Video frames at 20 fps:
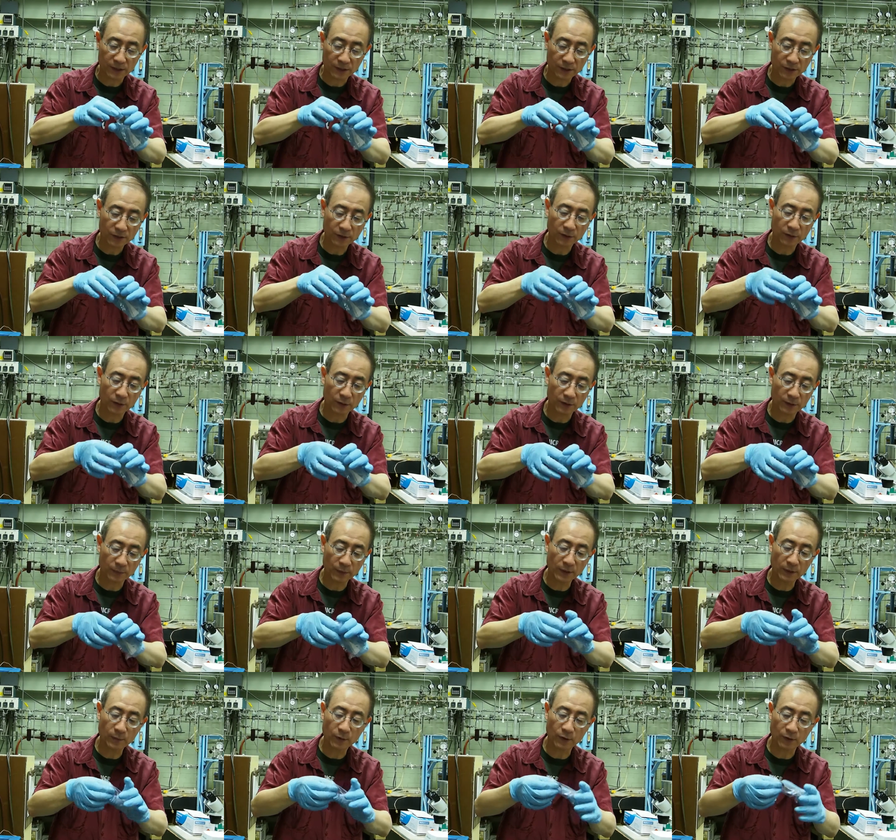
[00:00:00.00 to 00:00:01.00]
So the
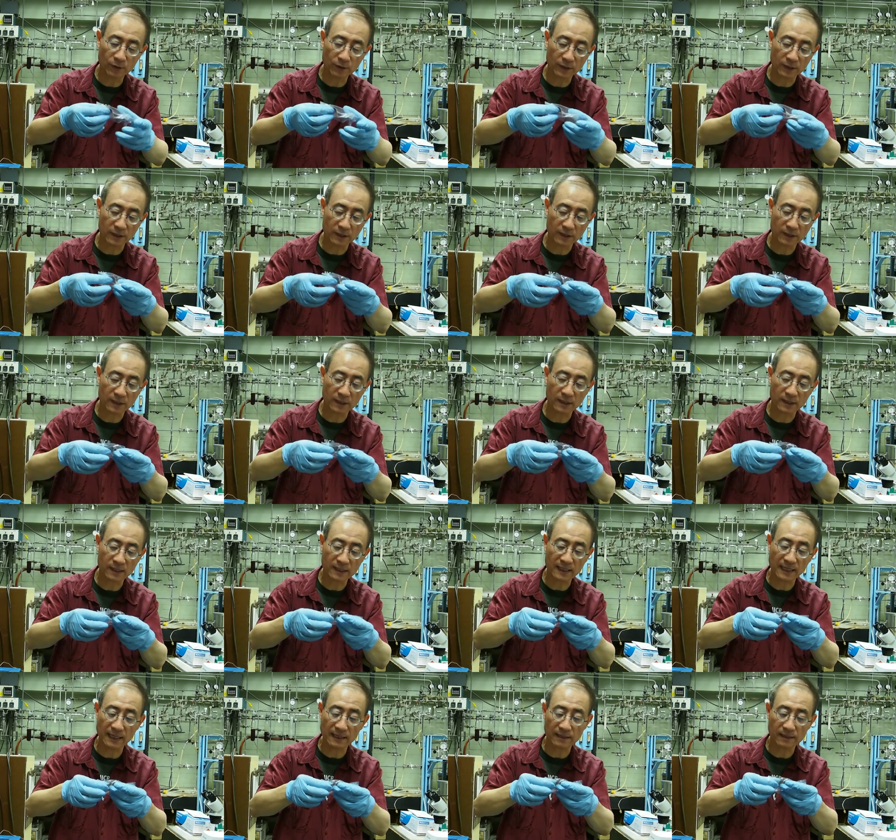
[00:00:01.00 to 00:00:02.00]
people just uh,
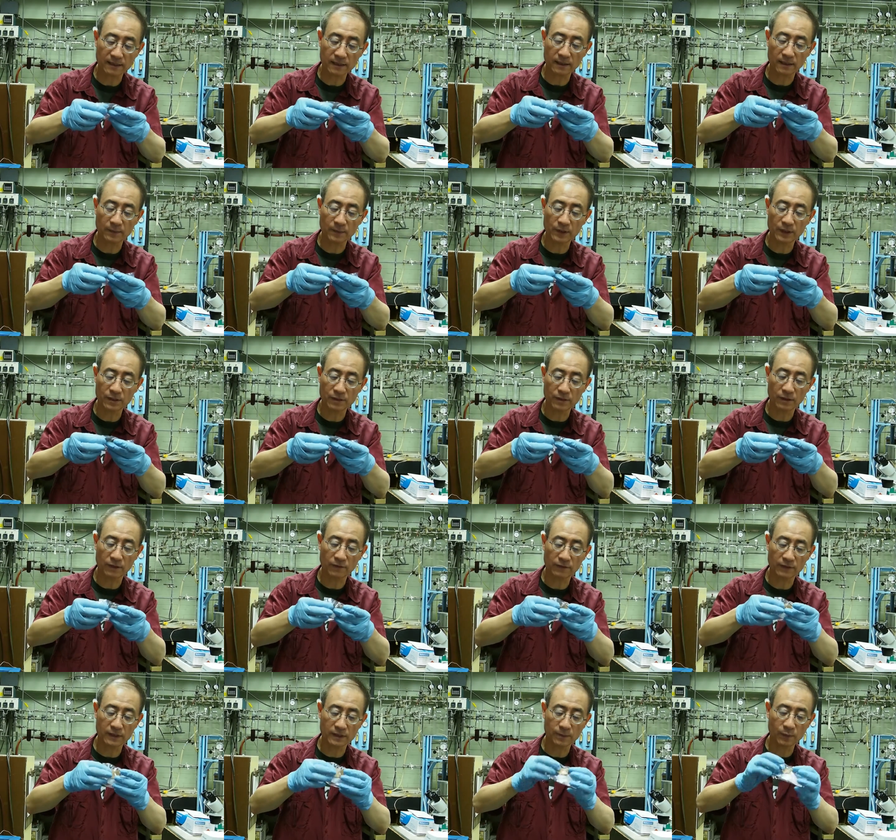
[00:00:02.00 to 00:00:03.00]
slice a piece
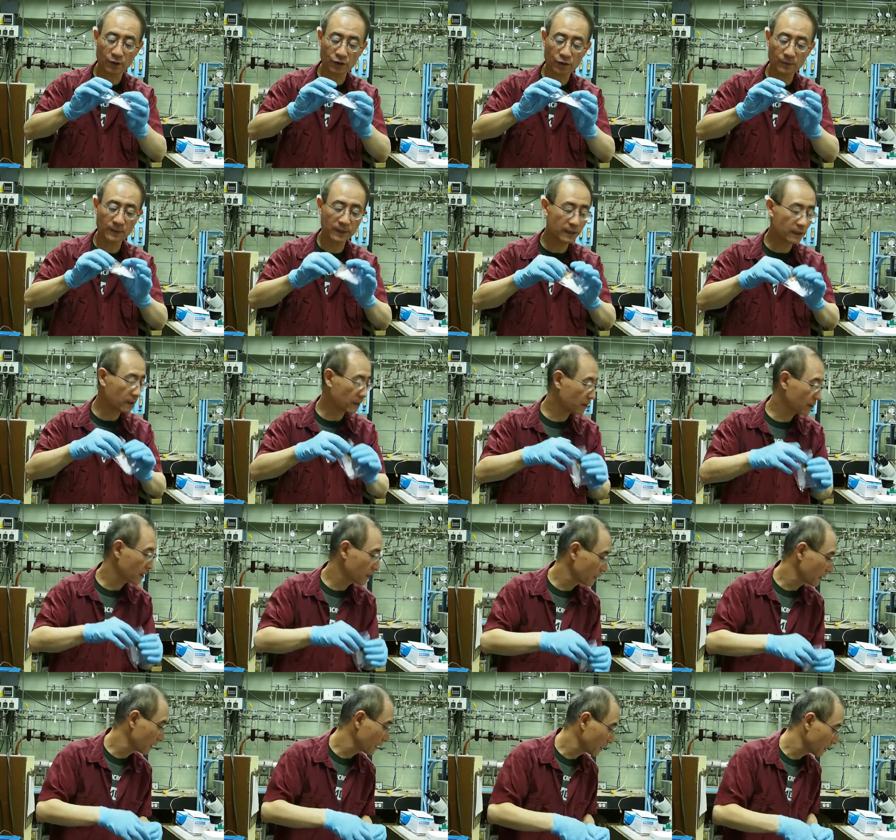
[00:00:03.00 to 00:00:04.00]
of this parchment
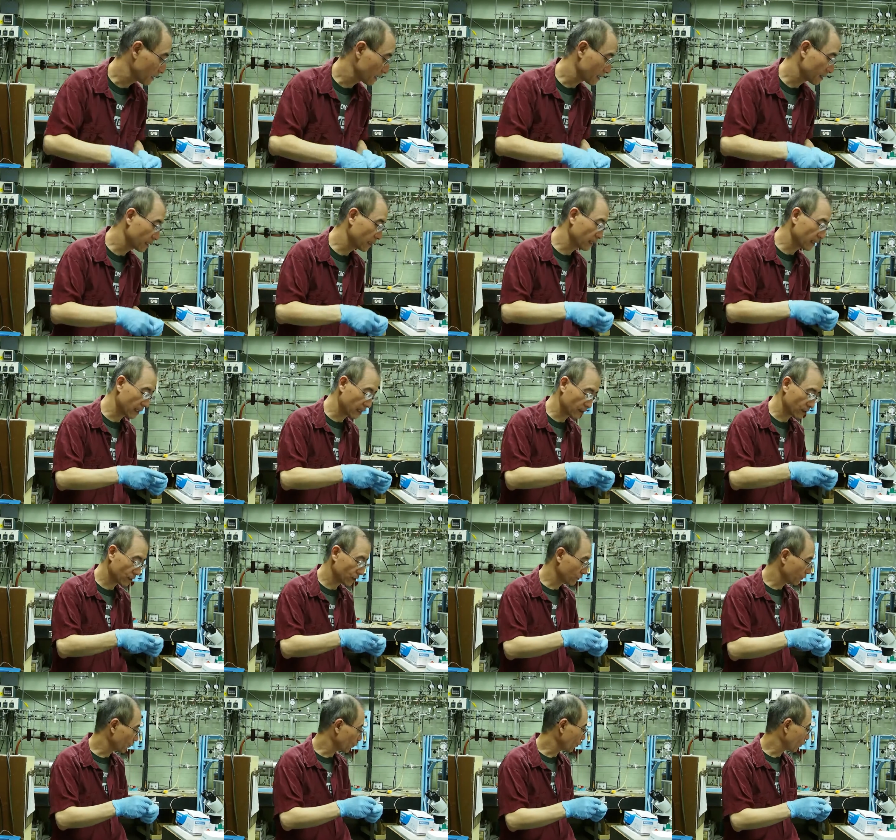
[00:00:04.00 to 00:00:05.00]
and send us
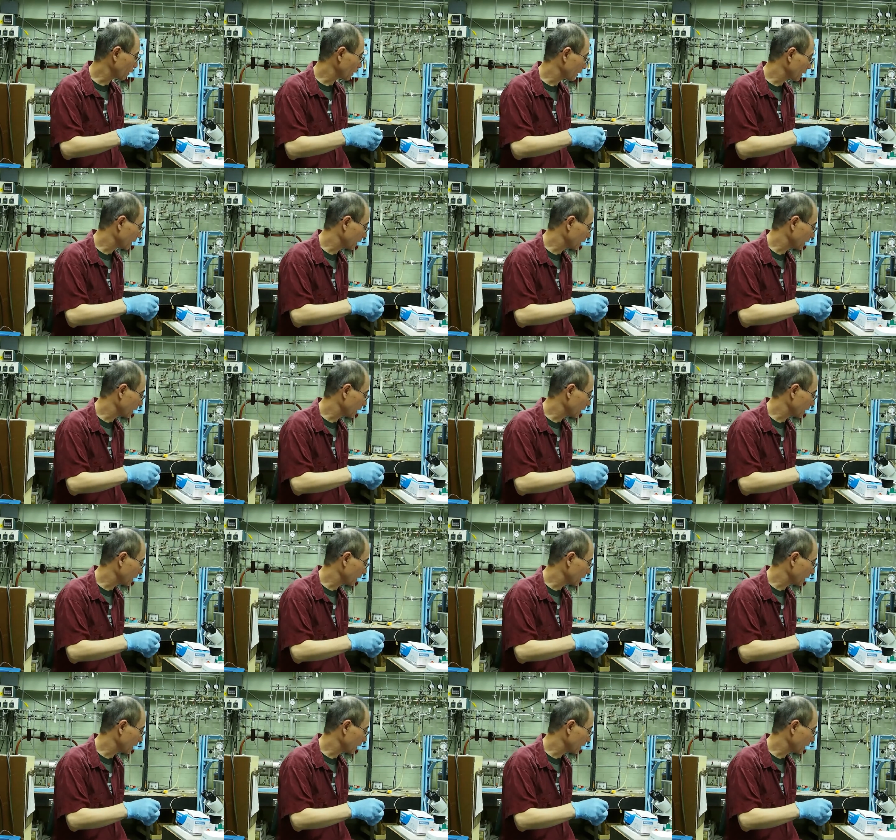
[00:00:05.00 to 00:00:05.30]
for